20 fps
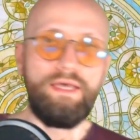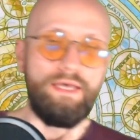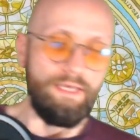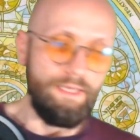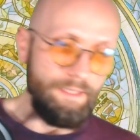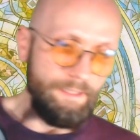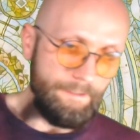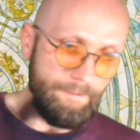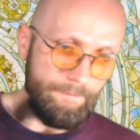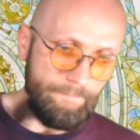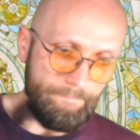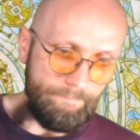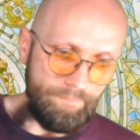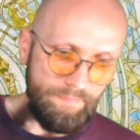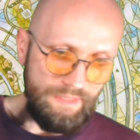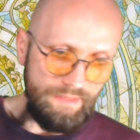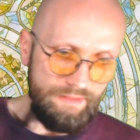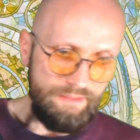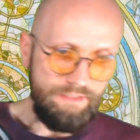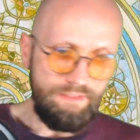
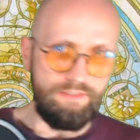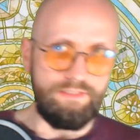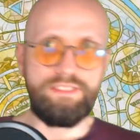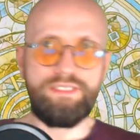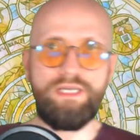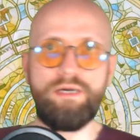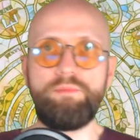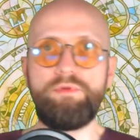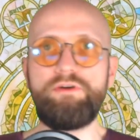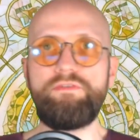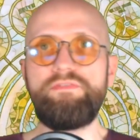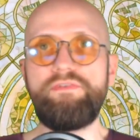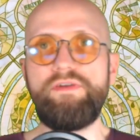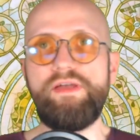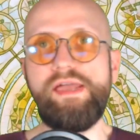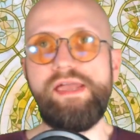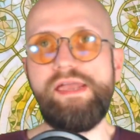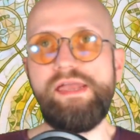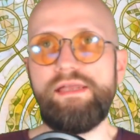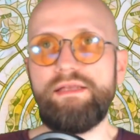The summer
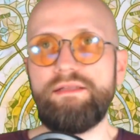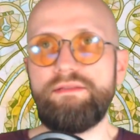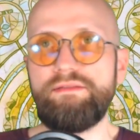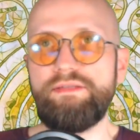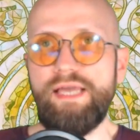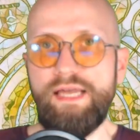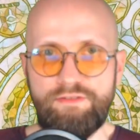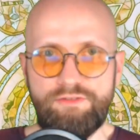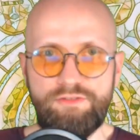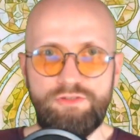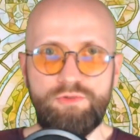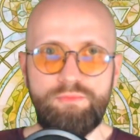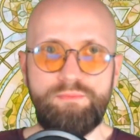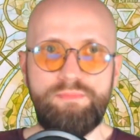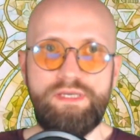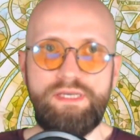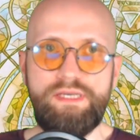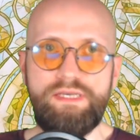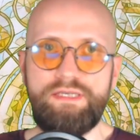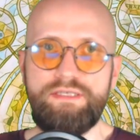Fey tend to
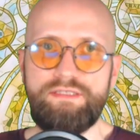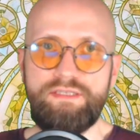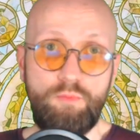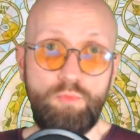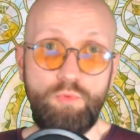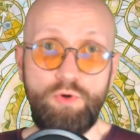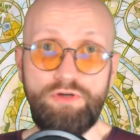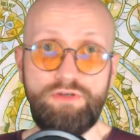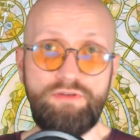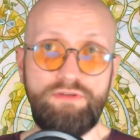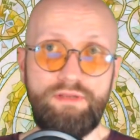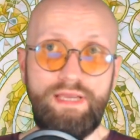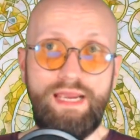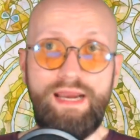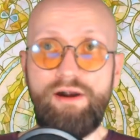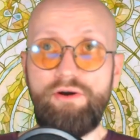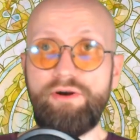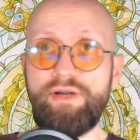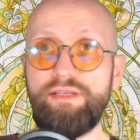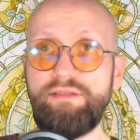be somewhat
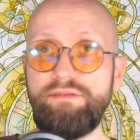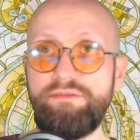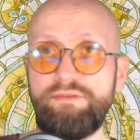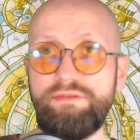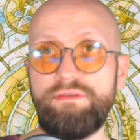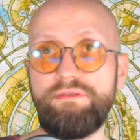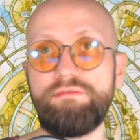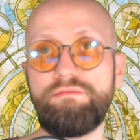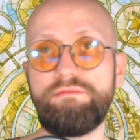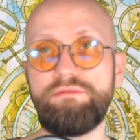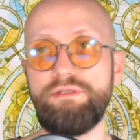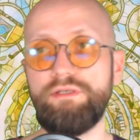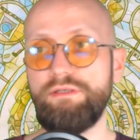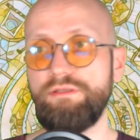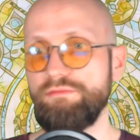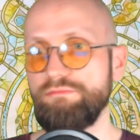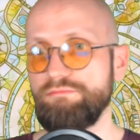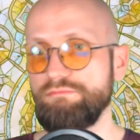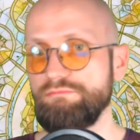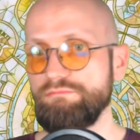arrogant.
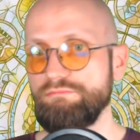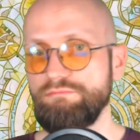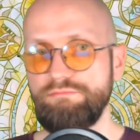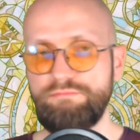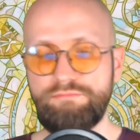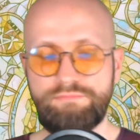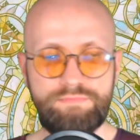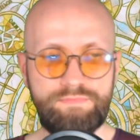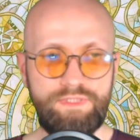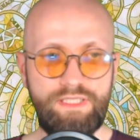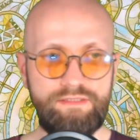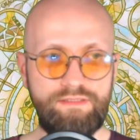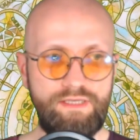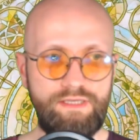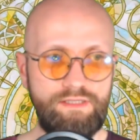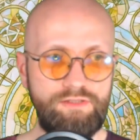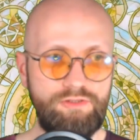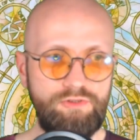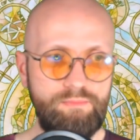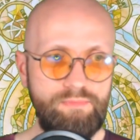They
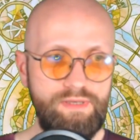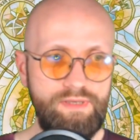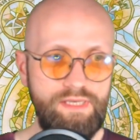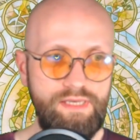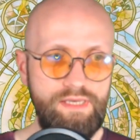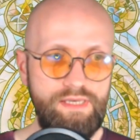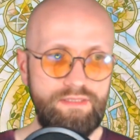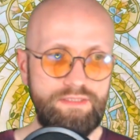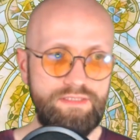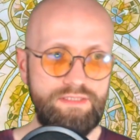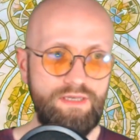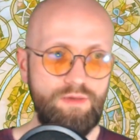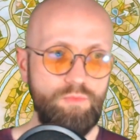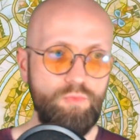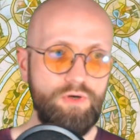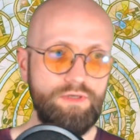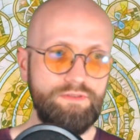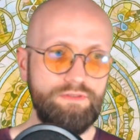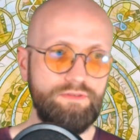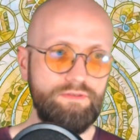tend to be
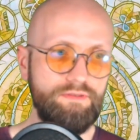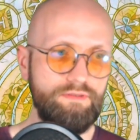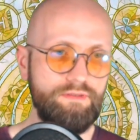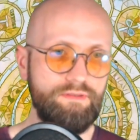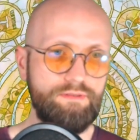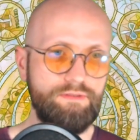somewhat